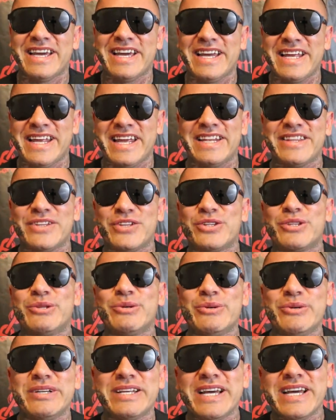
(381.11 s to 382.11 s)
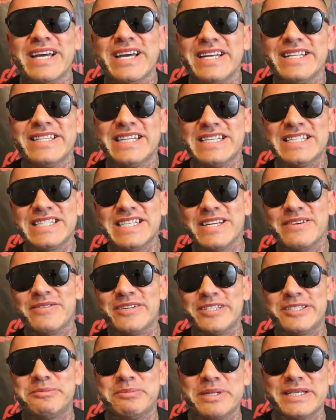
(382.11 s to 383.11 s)
And the dude doesn't
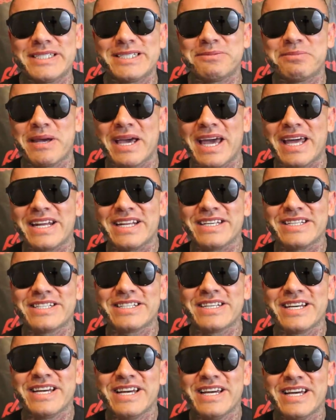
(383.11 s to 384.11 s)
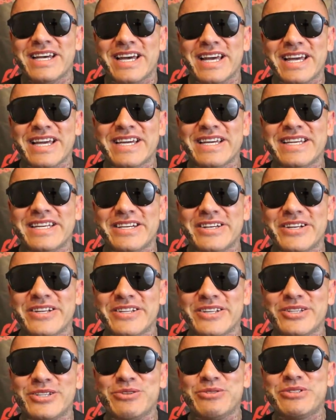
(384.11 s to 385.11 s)
even speak Spanish.
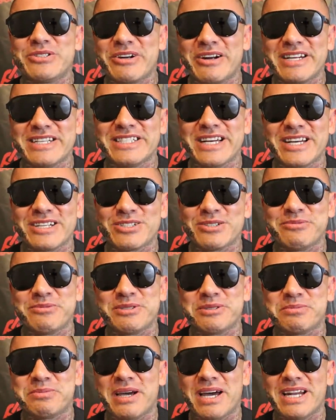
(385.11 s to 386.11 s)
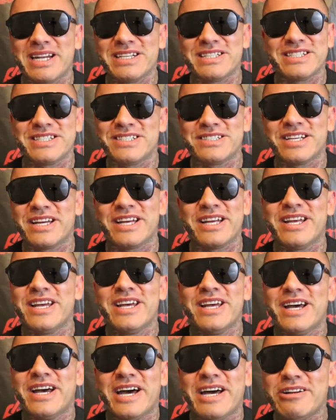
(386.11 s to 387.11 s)
And the dude's trying to talk to him in Spanish. And he's like,
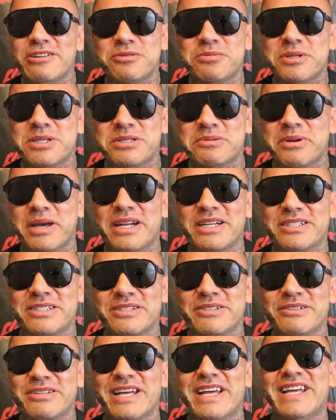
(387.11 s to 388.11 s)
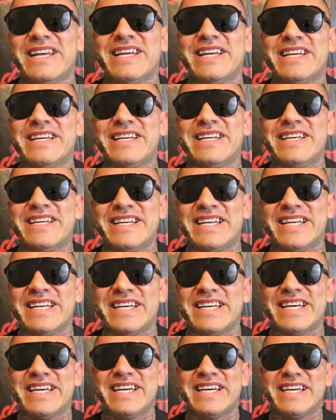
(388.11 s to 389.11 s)
"I don't speak Spanish, dude."
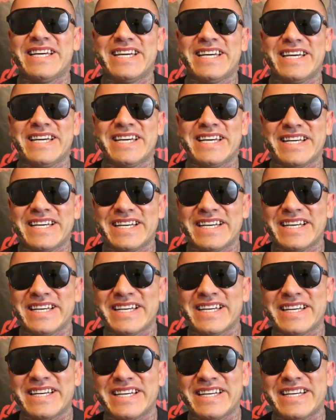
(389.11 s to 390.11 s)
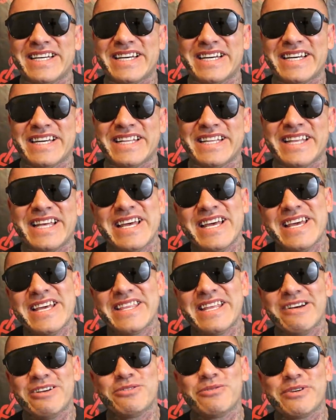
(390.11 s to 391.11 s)

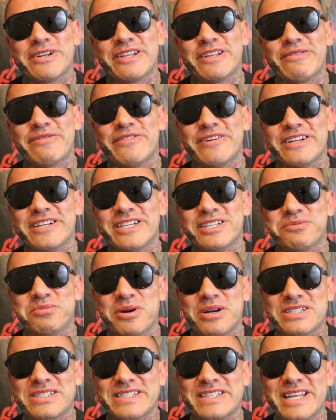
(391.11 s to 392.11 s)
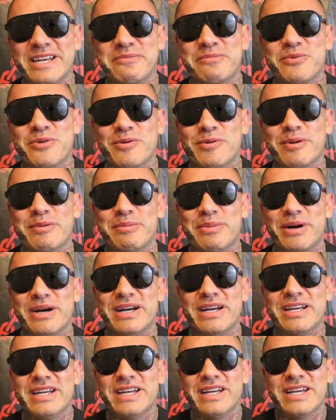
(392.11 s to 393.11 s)
That was one of the funniest parts in that movie,
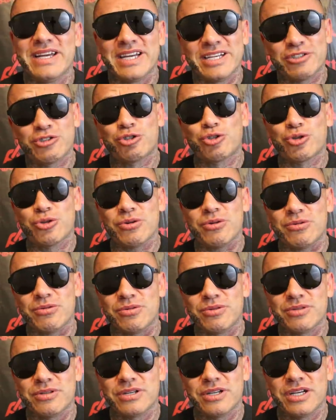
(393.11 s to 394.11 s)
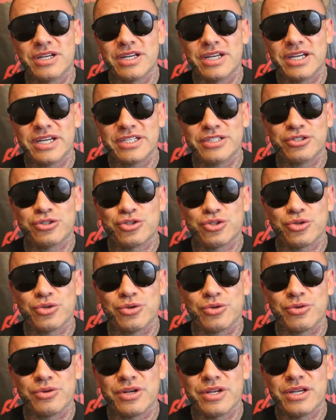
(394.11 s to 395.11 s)
but it's true. It's
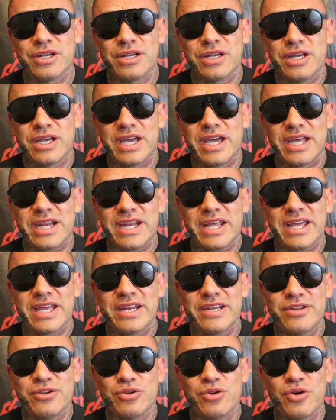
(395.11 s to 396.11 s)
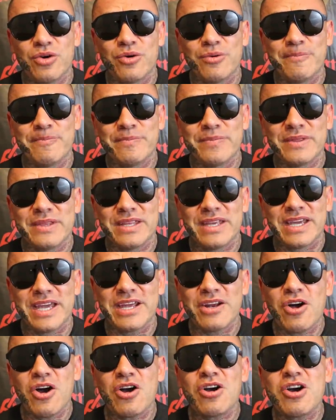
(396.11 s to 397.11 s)
true. And you know,
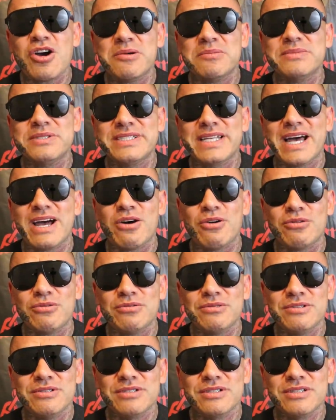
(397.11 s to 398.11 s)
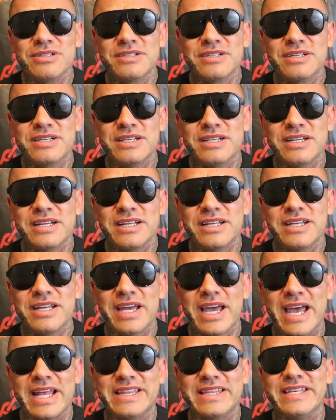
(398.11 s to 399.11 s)
it all comes down
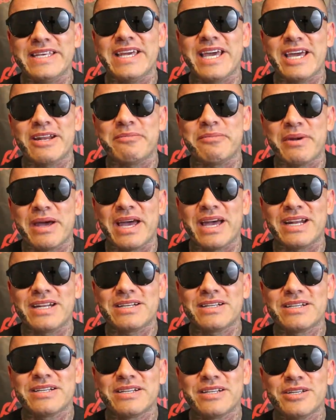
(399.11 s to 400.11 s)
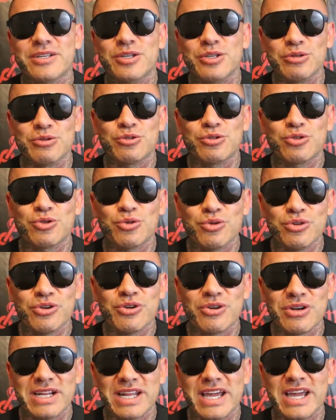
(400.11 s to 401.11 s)
at the end, man. You
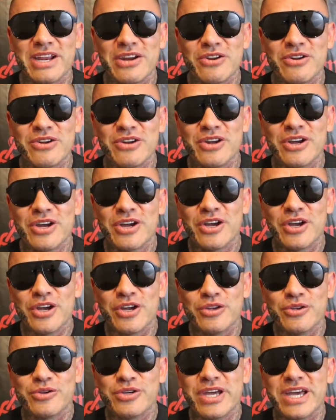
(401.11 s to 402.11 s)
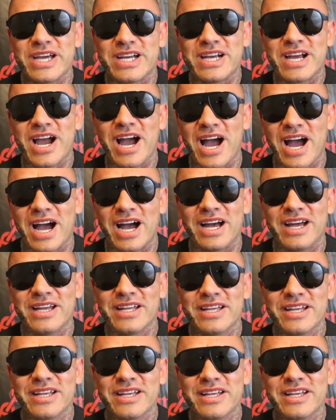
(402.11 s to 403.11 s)
sooner or later, you get caught.
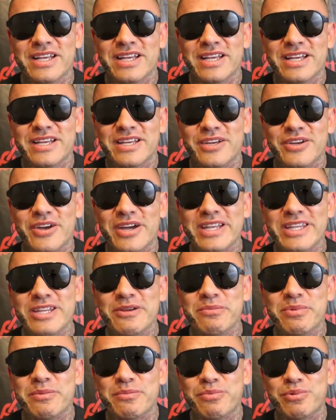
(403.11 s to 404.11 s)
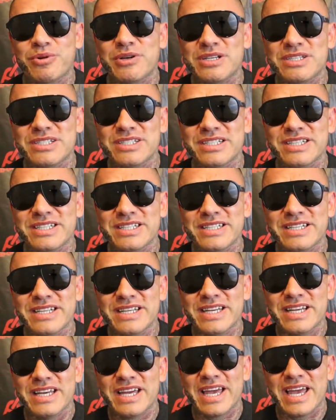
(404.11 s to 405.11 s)
You end up in
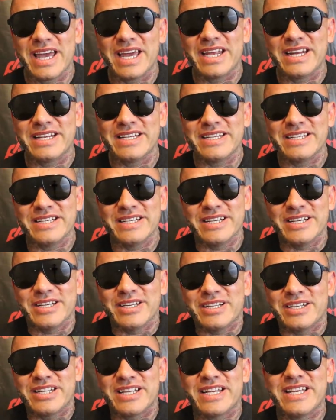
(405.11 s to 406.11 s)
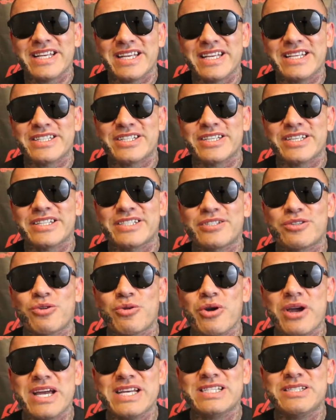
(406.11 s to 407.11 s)
prison, and it's
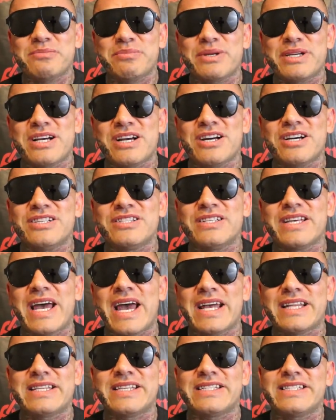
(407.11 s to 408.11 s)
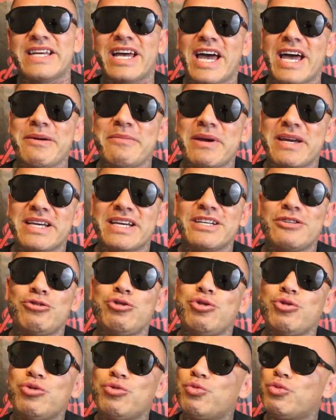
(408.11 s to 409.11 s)
crazy because at the time, I
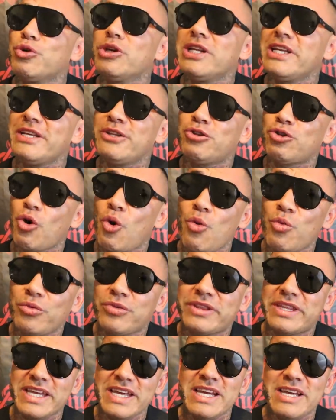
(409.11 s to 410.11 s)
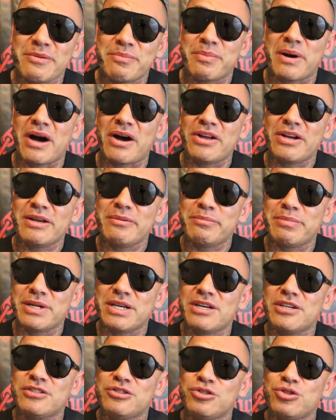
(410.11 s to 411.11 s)
guess you really don't think about it
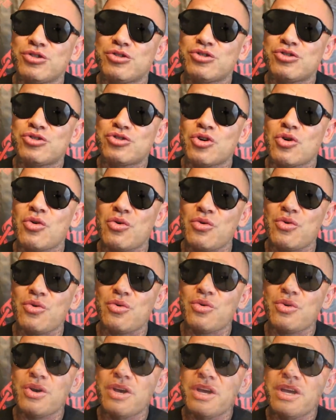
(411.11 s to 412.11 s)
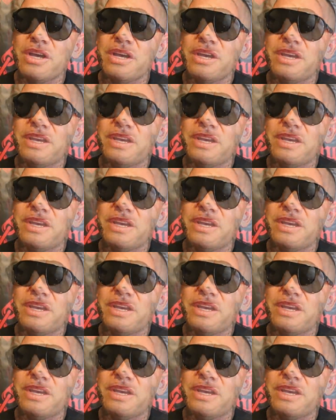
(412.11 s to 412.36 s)
because you're so